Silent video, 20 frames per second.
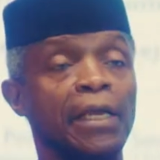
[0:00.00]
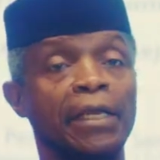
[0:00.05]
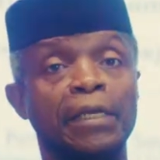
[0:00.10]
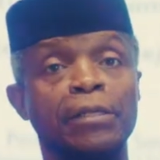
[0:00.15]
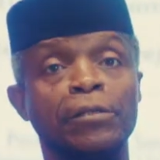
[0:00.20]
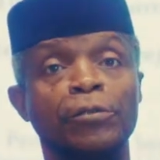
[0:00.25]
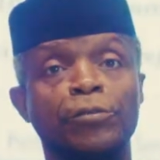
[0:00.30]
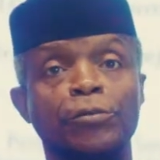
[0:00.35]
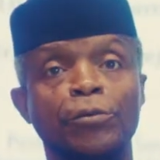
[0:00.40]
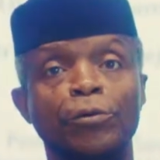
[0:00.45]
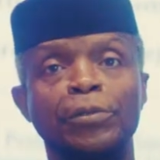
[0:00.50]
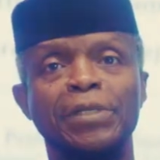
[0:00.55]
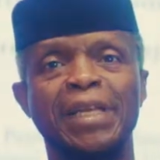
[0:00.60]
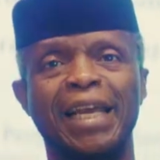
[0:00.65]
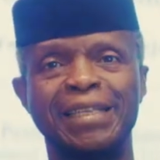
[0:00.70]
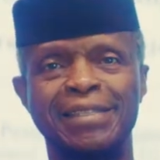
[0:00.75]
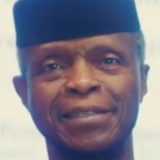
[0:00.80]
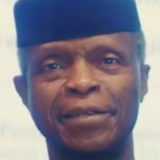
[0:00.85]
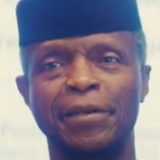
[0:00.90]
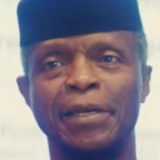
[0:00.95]

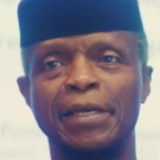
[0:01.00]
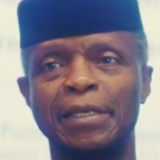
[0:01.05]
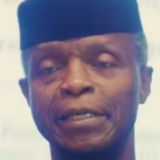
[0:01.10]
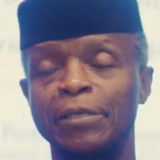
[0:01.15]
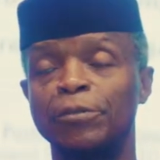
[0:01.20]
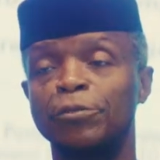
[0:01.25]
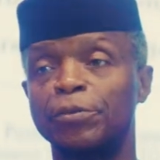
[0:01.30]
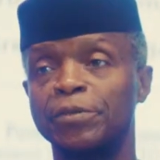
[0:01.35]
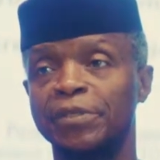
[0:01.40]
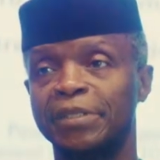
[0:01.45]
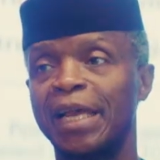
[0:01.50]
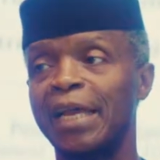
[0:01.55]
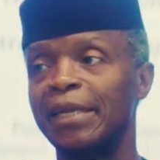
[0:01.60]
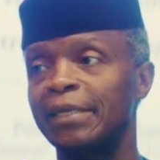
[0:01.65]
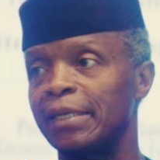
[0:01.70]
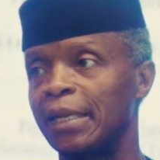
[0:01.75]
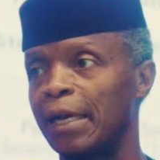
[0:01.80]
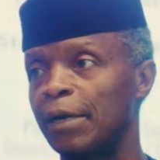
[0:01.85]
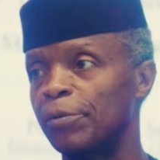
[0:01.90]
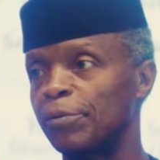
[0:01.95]
into
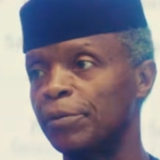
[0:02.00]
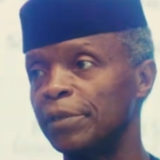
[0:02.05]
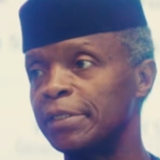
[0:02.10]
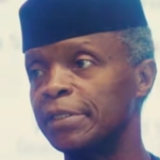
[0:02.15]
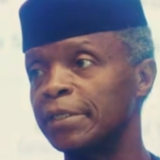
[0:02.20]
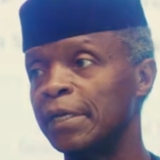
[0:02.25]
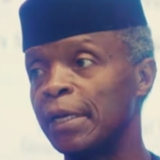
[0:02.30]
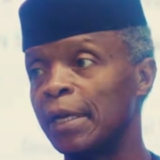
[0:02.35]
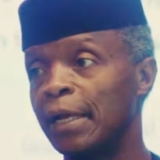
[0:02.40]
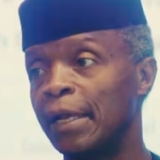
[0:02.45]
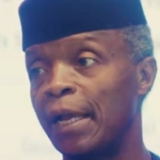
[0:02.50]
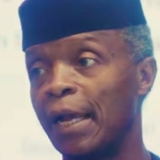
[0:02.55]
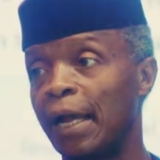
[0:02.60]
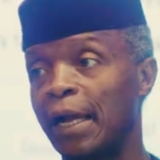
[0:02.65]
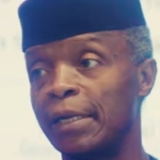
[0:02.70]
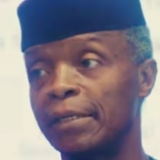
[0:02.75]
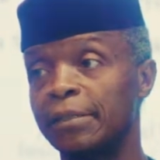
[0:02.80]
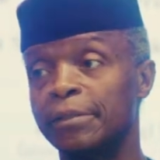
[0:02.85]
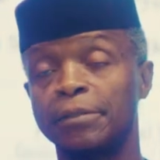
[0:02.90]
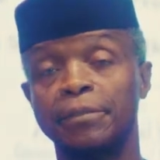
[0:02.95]
sign language.
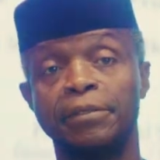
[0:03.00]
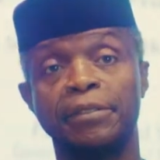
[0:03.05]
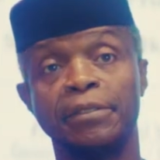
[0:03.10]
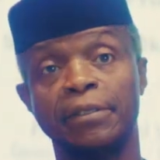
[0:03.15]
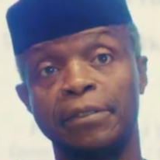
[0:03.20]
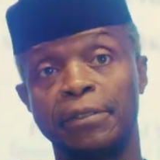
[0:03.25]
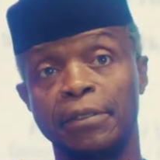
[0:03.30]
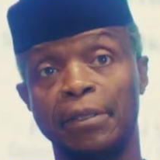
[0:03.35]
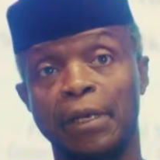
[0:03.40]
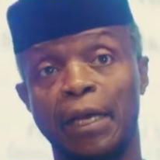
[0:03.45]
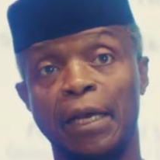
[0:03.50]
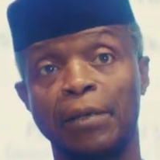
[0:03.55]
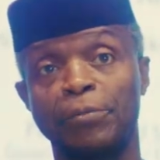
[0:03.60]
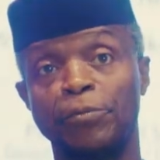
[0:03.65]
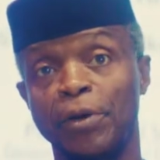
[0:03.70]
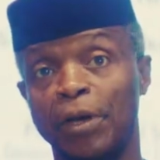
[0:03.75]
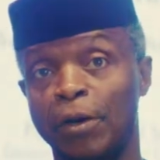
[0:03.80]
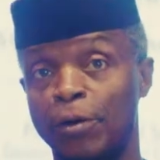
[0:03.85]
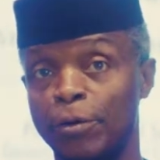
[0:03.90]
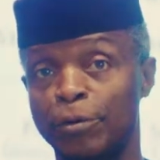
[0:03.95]
And
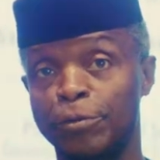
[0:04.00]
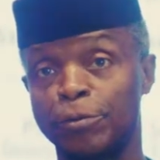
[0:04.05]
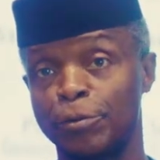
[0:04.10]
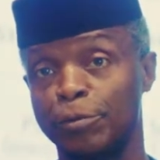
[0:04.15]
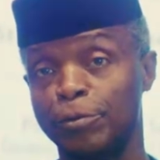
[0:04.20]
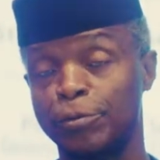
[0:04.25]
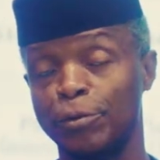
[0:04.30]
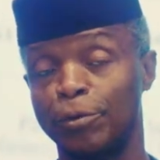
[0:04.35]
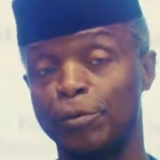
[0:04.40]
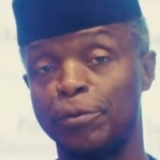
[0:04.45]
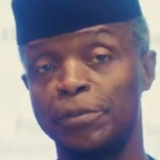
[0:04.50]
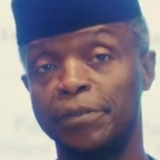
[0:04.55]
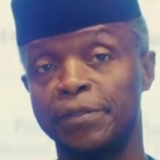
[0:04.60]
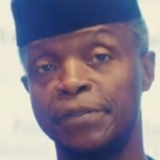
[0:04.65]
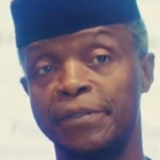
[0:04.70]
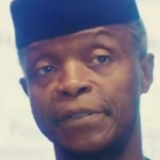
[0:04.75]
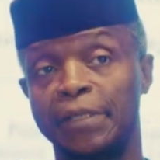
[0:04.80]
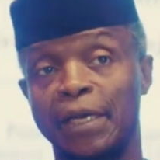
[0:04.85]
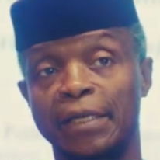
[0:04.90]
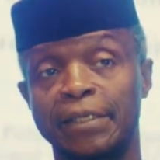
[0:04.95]
we're also told
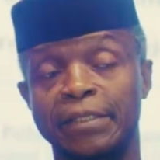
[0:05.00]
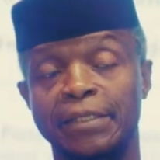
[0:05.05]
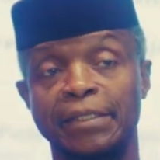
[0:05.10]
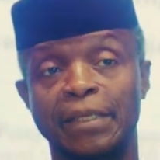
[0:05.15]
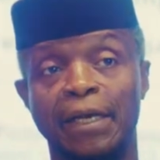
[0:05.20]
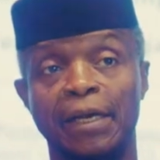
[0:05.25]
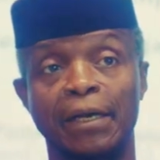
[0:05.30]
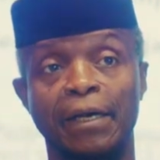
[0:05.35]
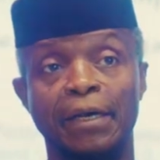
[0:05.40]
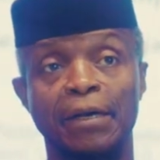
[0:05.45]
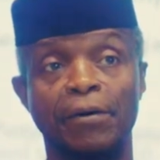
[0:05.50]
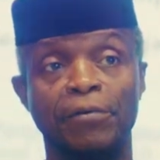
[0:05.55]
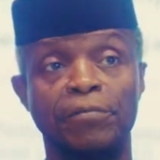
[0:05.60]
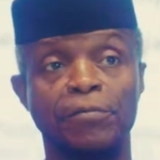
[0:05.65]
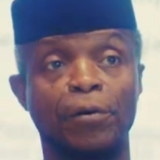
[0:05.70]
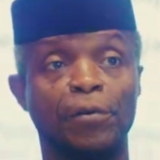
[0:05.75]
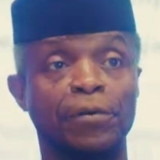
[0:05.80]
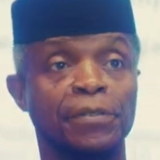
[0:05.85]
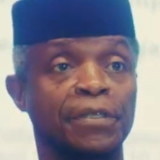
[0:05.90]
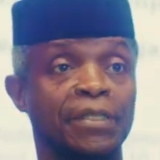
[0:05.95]
that,
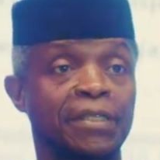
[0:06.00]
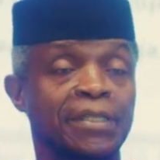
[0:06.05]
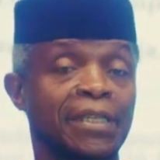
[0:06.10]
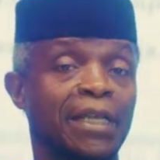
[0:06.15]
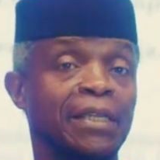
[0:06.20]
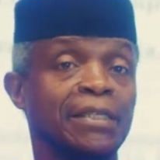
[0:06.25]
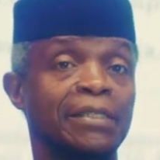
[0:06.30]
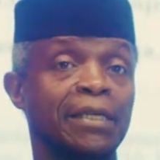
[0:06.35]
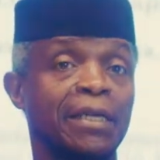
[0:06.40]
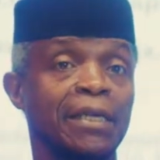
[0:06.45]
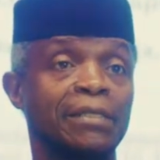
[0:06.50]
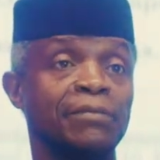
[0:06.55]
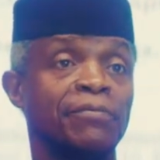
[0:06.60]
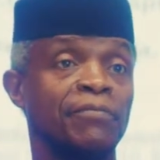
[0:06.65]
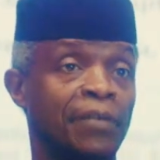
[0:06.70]
of course, the center is